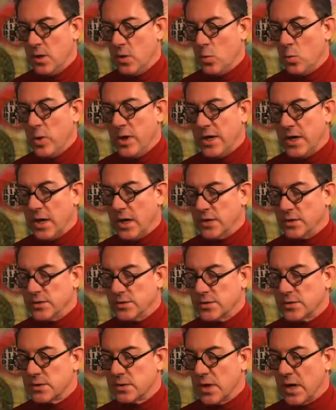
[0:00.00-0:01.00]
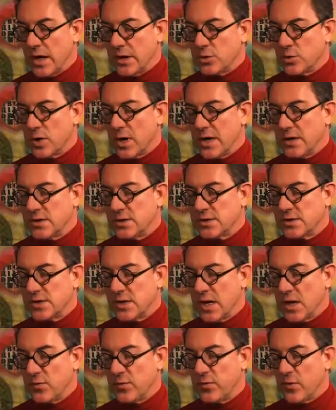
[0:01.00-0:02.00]
Weekends I tried to
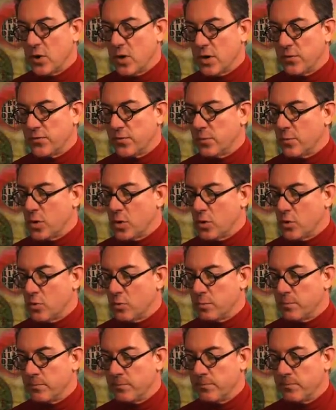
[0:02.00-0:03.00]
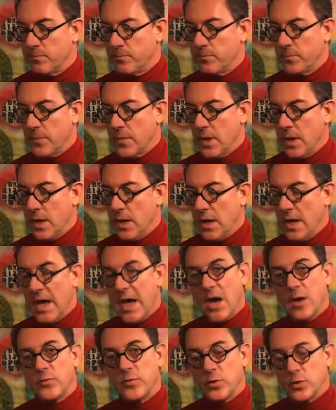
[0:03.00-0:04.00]
stay far from home.
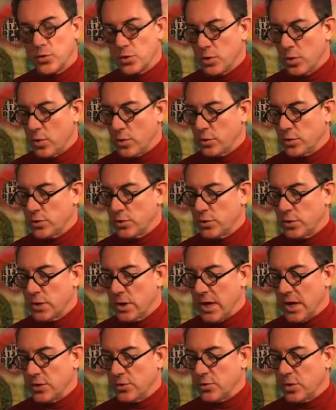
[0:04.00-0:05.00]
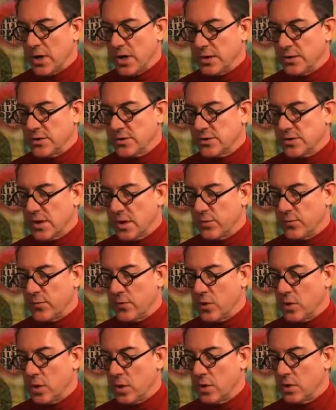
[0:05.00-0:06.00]
After church I tried to stay
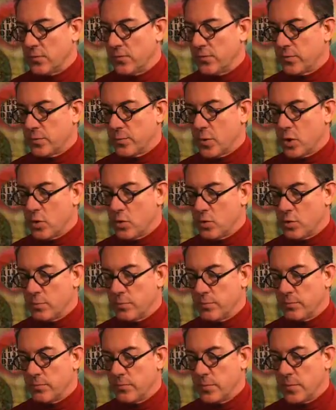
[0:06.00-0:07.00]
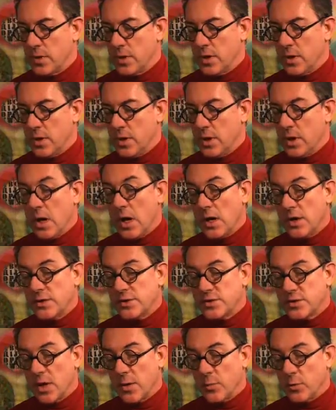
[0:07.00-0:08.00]
far from home.
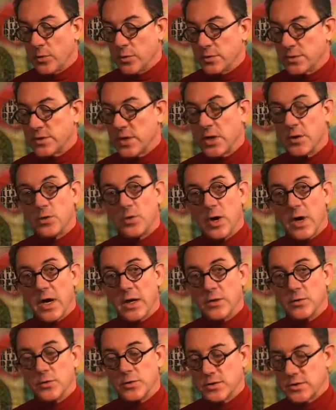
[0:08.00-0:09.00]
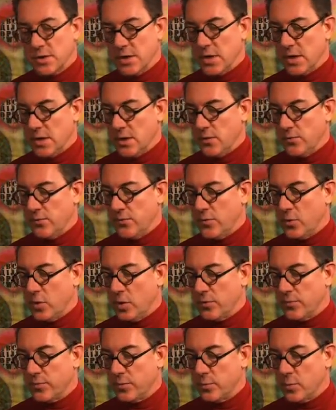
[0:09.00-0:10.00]
Summers I tried to stay
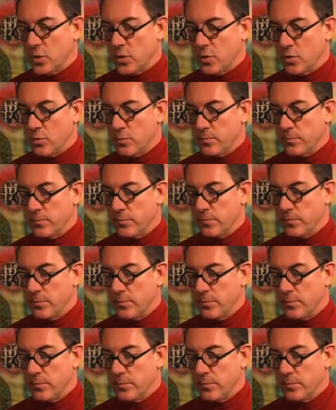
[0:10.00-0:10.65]
far from home.